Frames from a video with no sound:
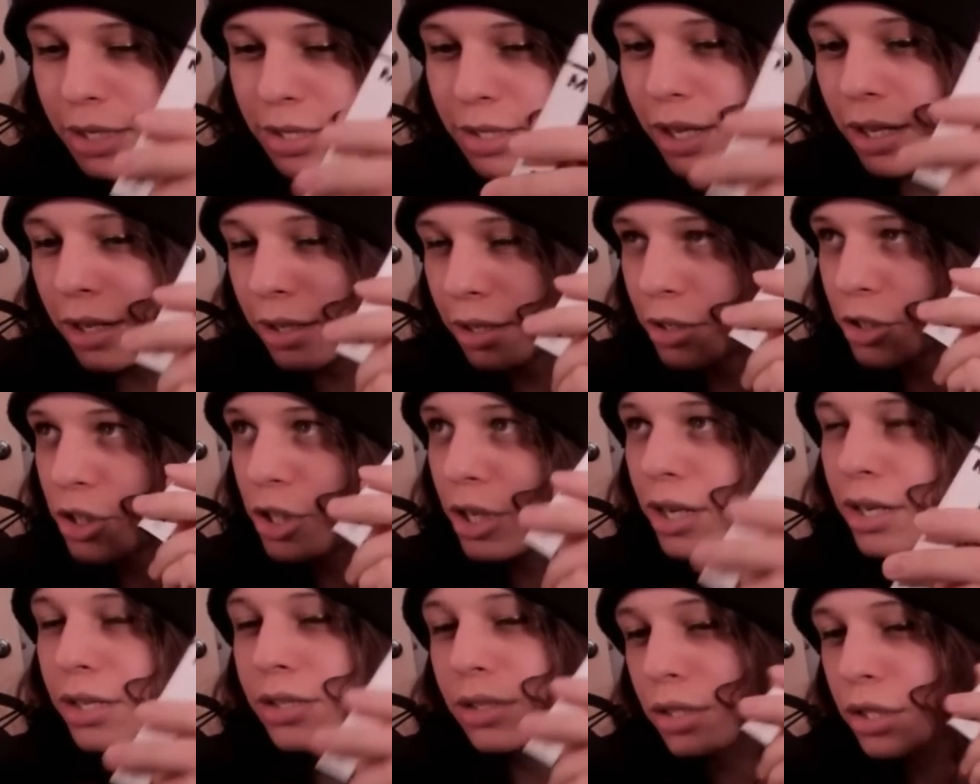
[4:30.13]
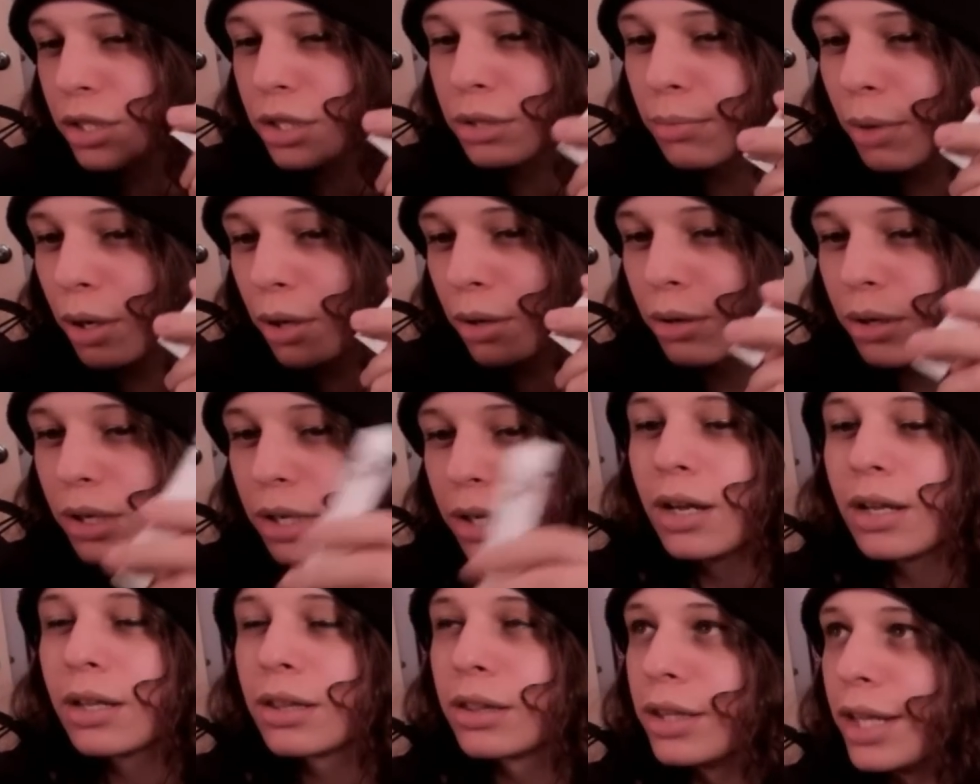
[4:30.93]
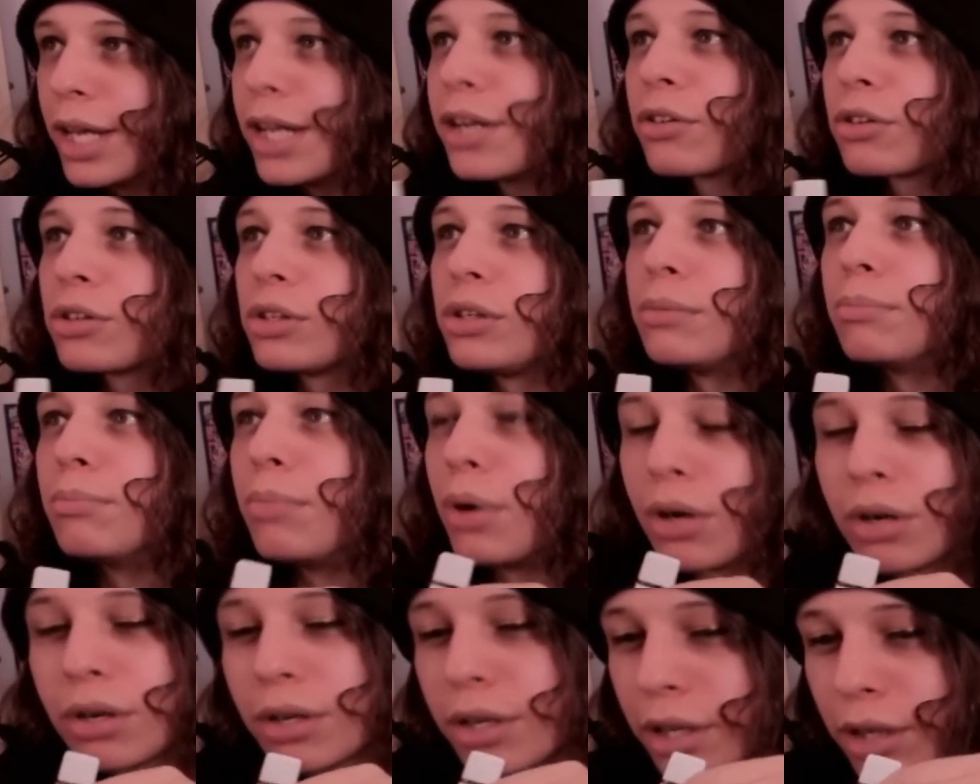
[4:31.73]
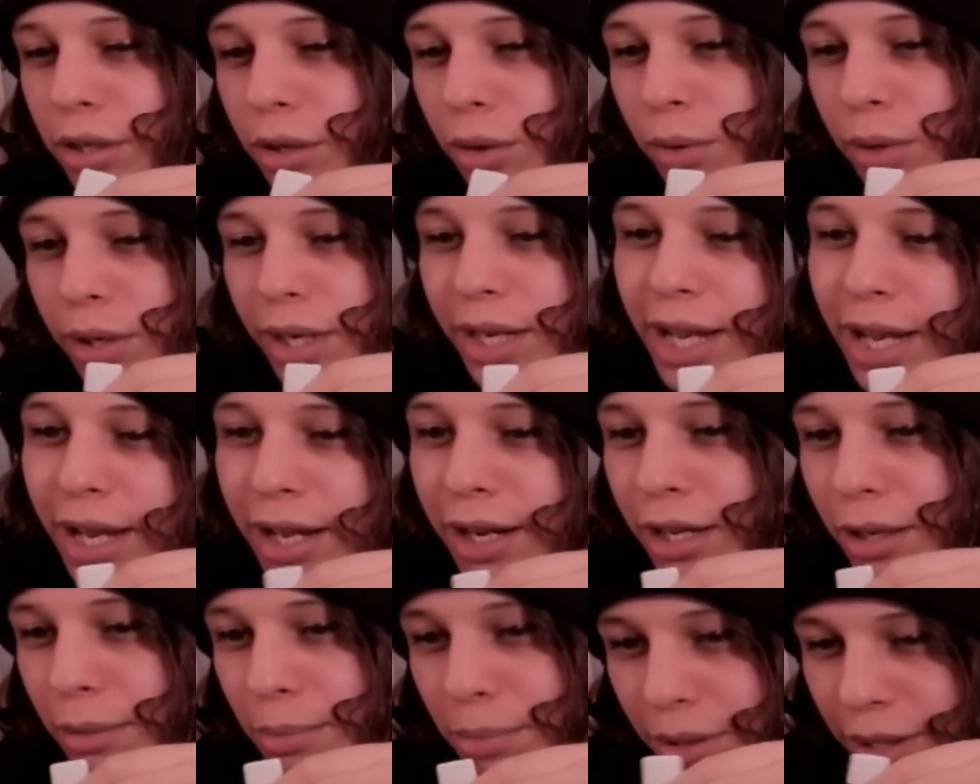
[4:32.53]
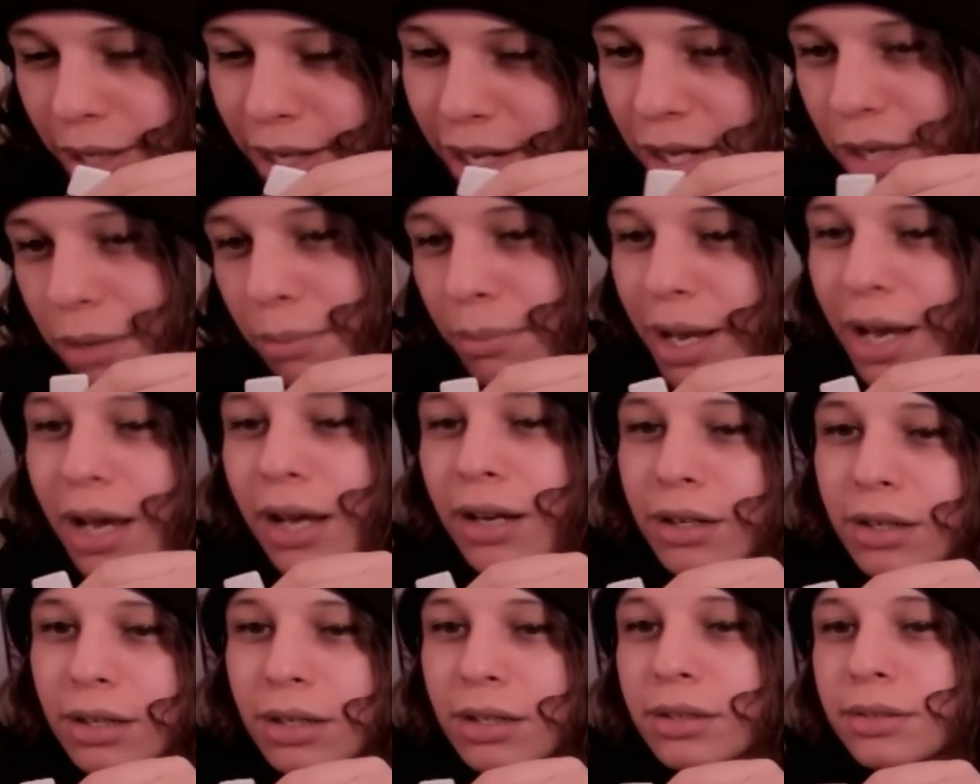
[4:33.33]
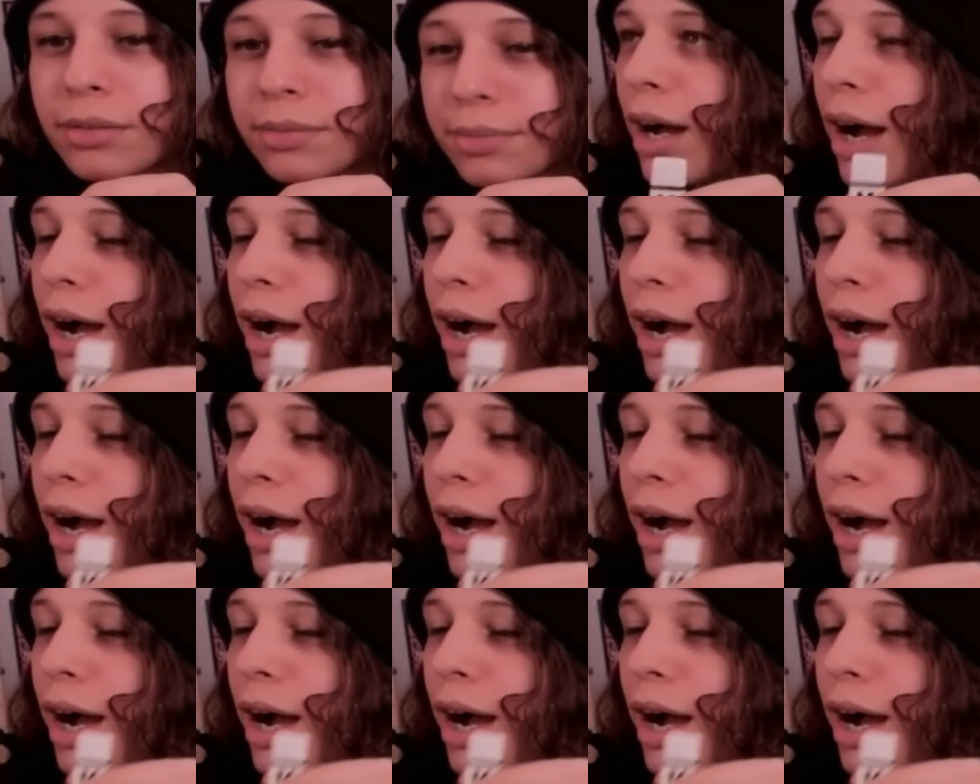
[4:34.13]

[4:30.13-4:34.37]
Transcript: than to chain smoke literal burning organic plant matter.